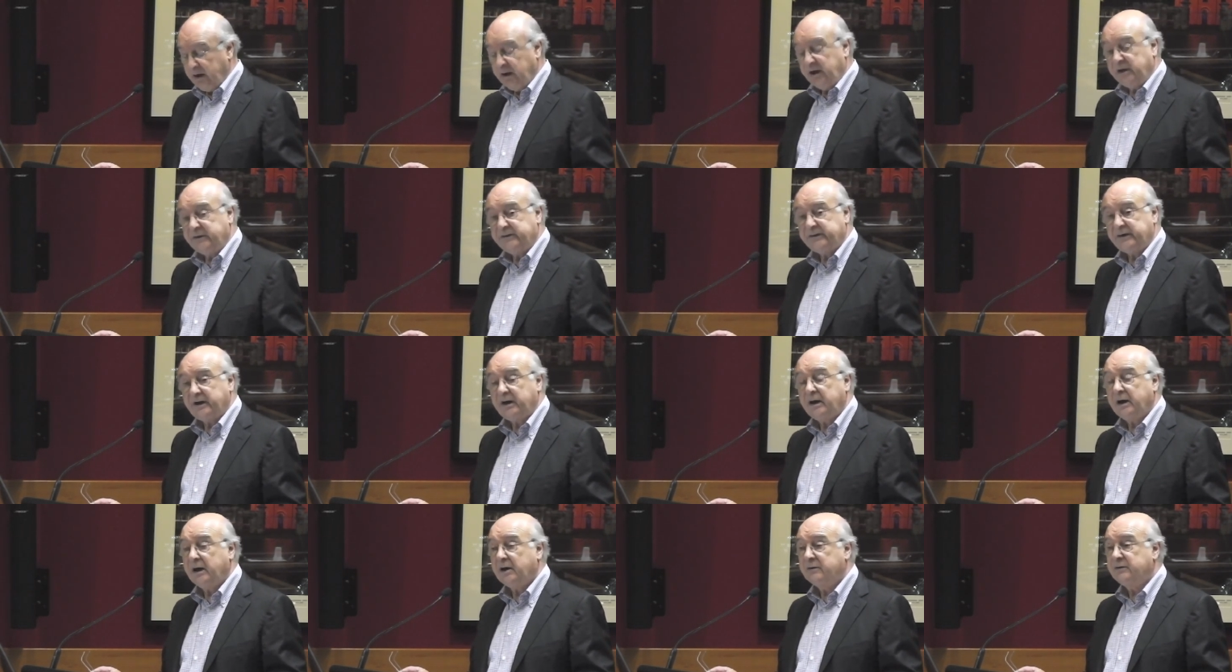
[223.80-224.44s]
He
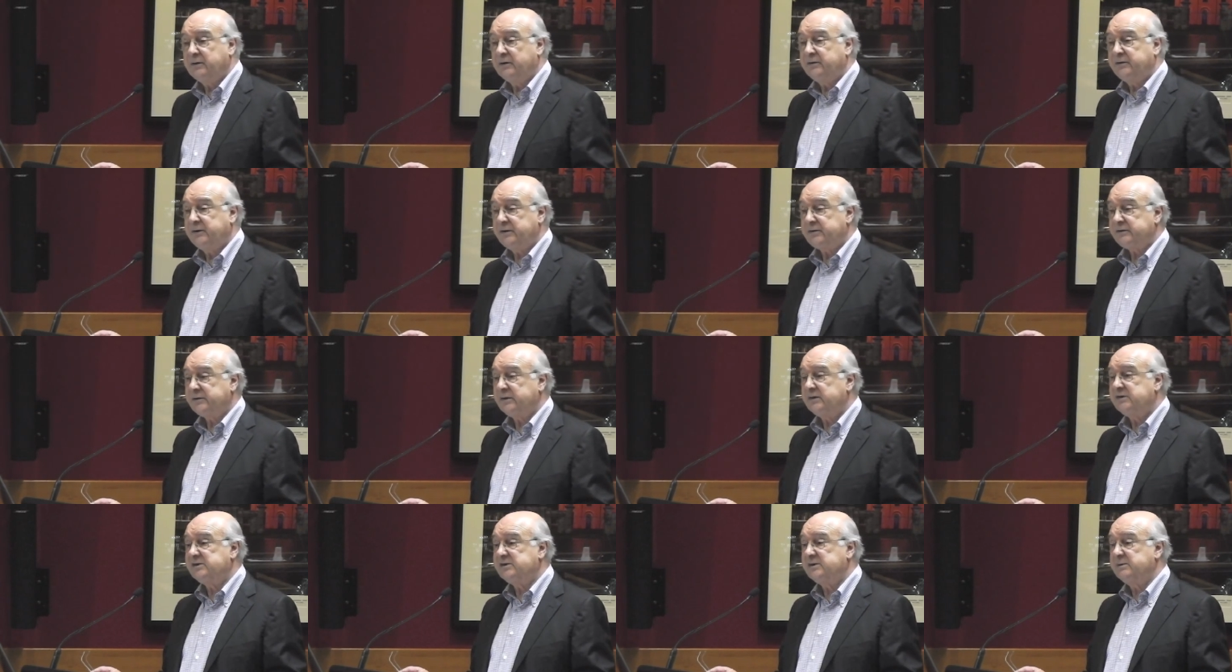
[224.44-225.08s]
set out to
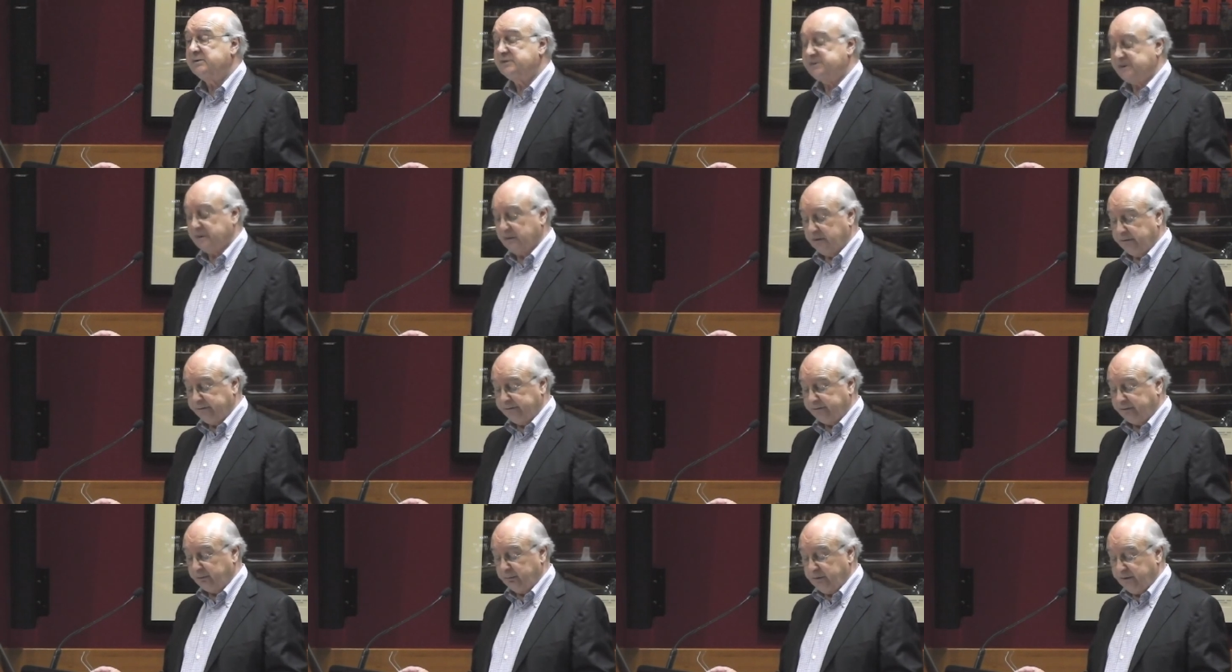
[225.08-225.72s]
distance
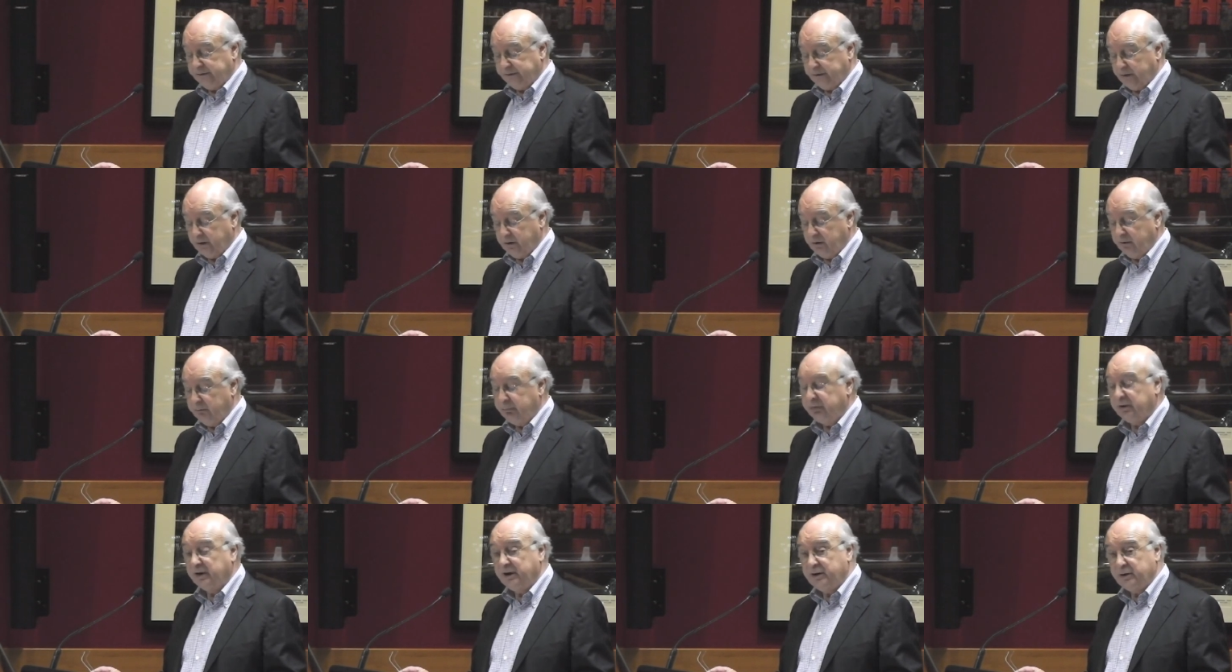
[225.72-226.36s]
himself from his
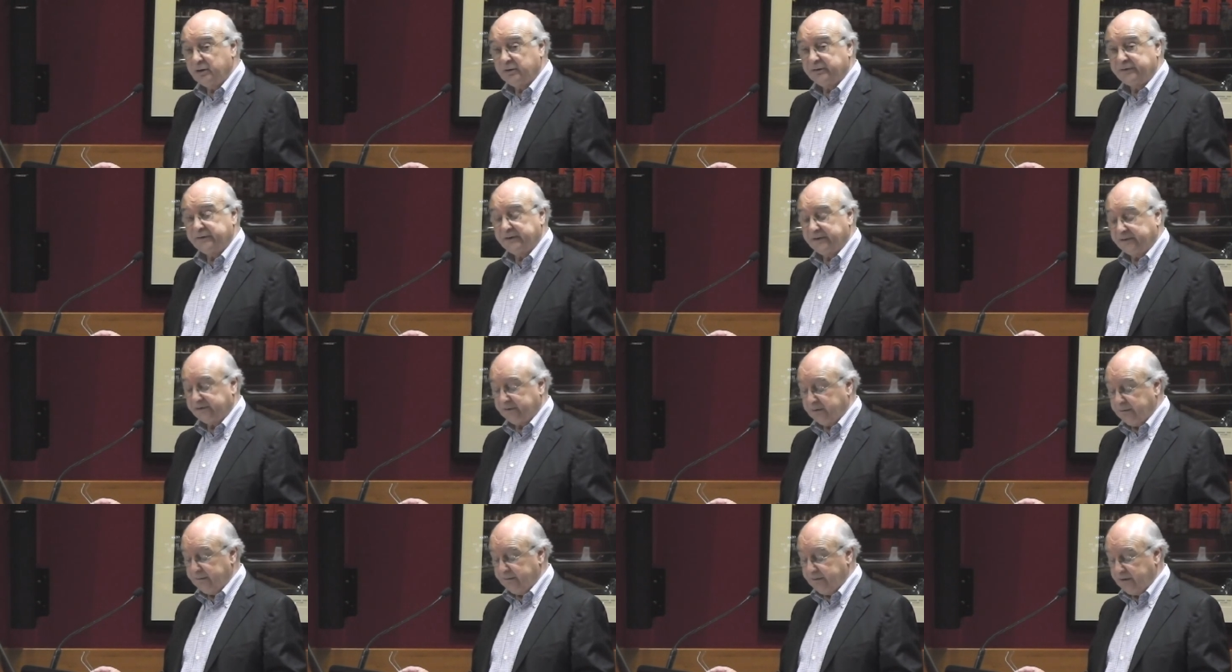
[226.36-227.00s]
own political
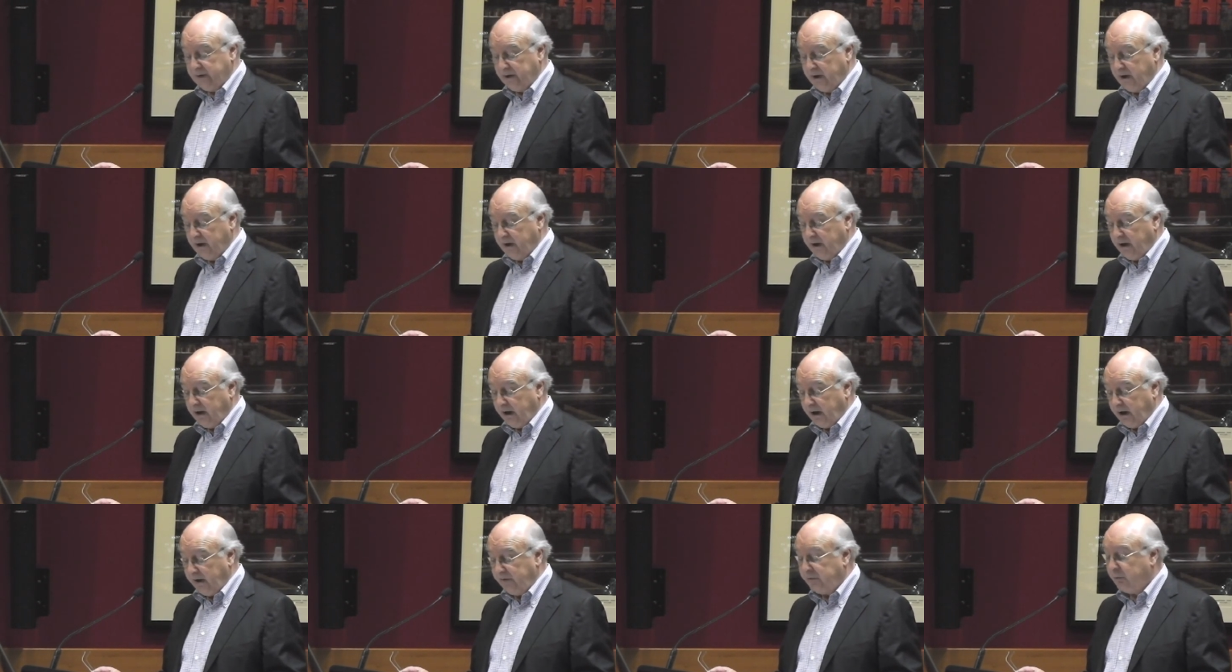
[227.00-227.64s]
system
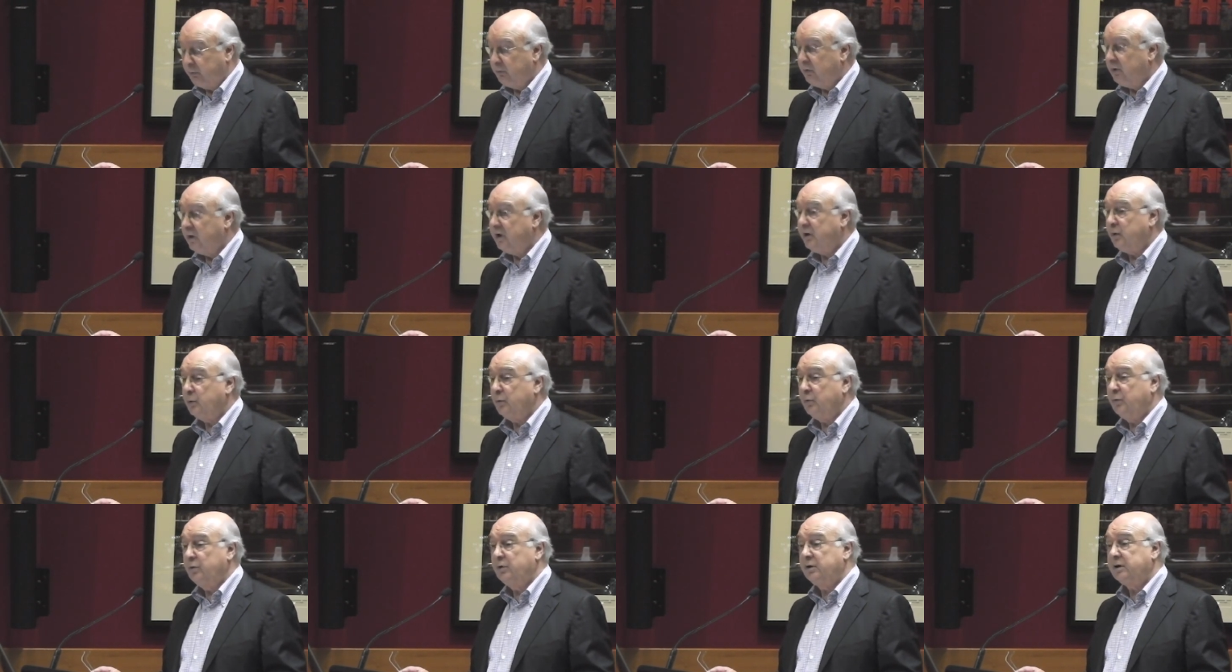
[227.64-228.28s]
and to write
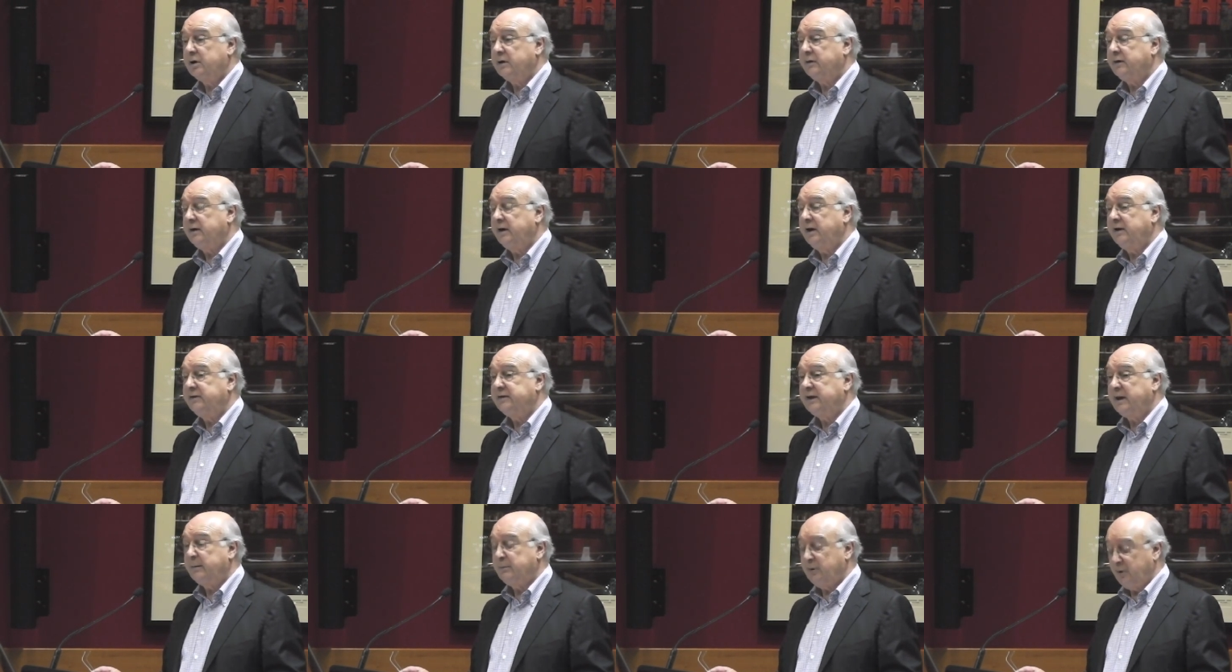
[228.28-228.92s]
a work that
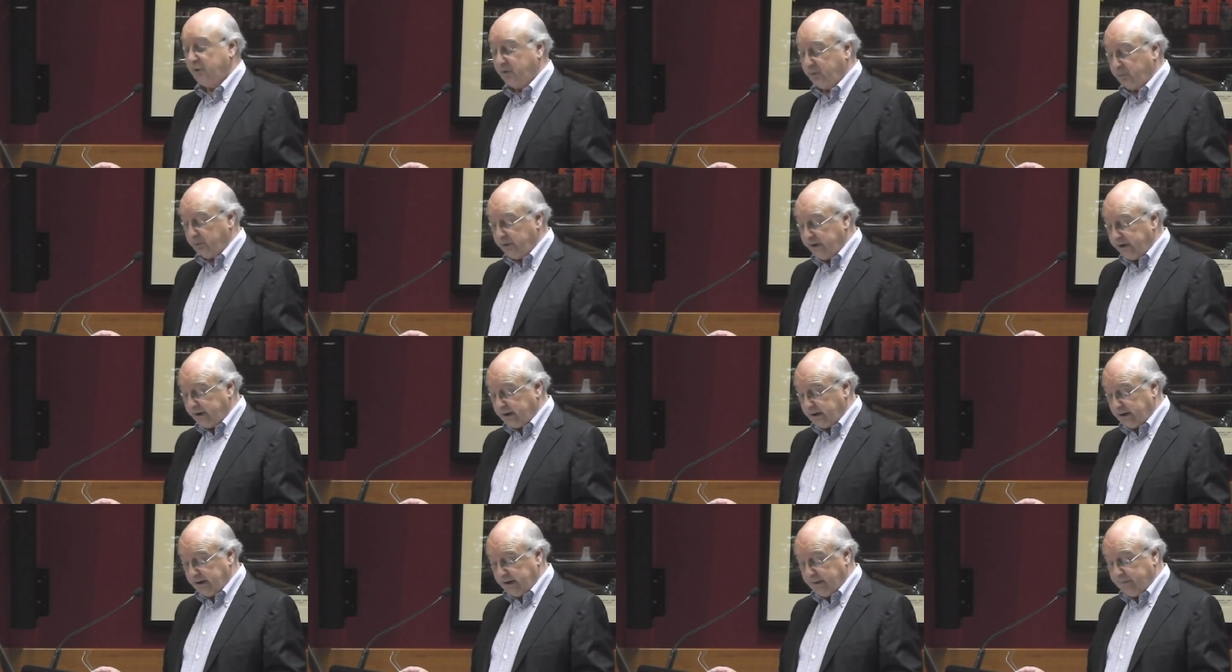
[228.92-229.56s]
examined
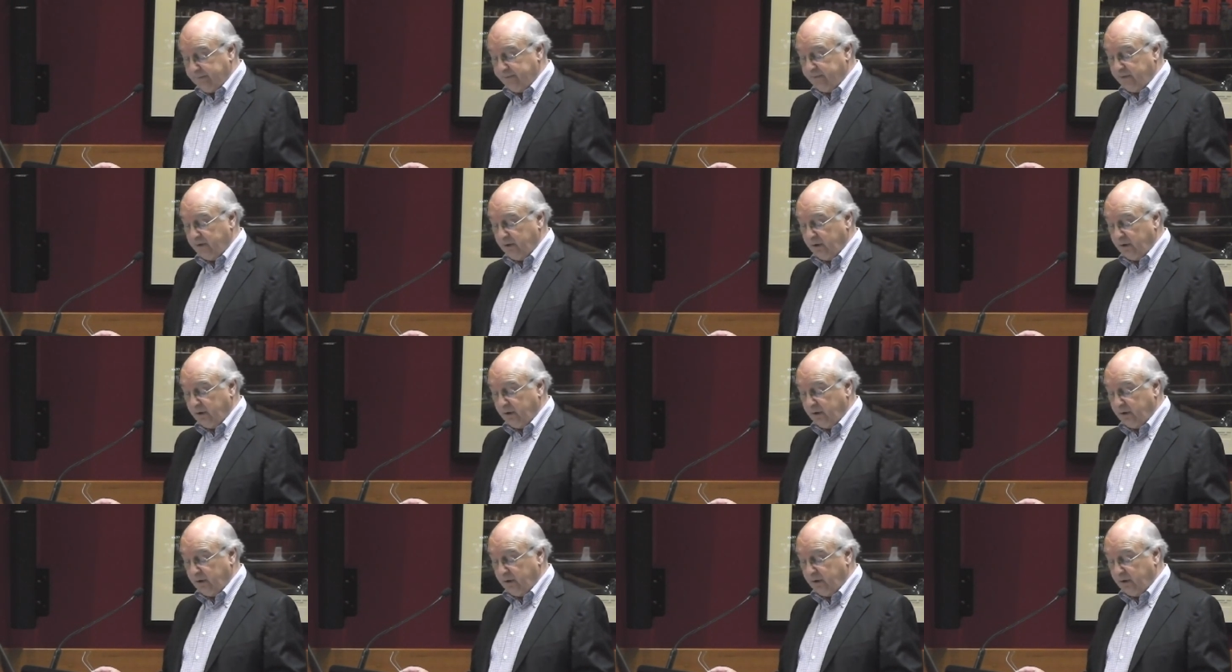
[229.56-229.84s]
critically